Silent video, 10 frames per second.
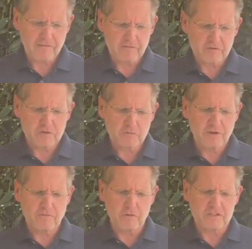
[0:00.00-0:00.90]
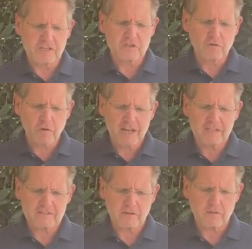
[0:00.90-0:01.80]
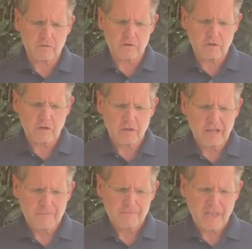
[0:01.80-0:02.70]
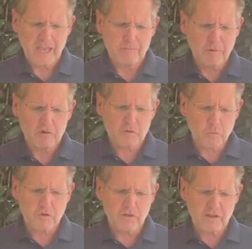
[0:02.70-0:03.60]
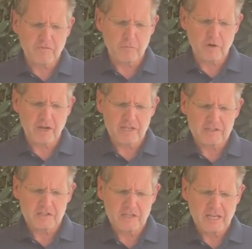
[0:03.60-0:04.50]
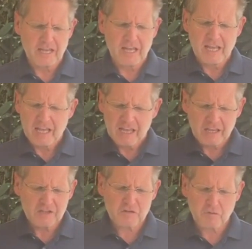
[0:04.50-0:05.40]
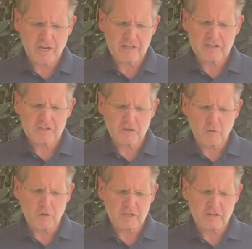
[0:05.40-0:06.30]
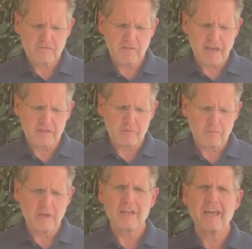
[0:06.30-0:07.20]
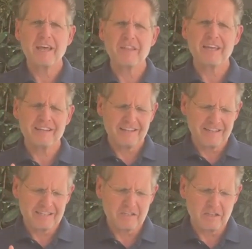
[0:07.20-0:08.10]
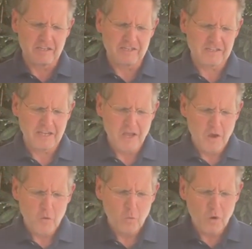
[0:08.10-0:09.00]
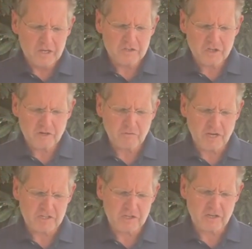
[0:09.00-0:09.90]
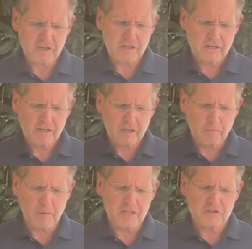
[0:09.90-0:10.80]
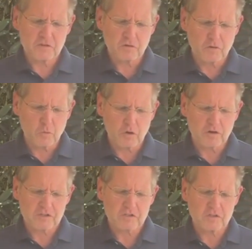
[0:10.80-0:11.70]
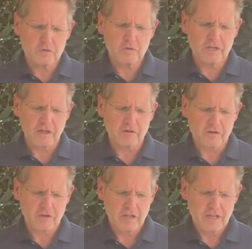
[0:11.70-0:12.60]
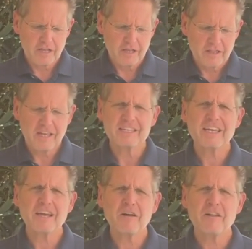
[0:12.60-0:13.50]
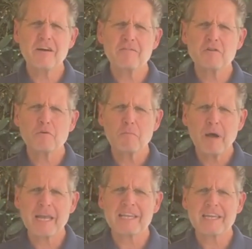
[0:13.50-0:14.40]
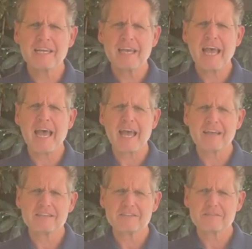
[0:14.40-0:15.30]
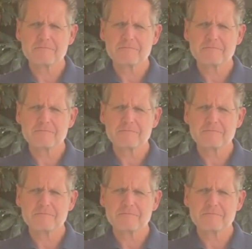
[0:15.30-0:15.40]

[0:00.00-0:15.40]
verse 3 and 4, it says, "Great is the Lord and most worthy of praise. His greatness no one can fathom." And then listen to this. "One generation commends your works to another. They tell of your mighty acts."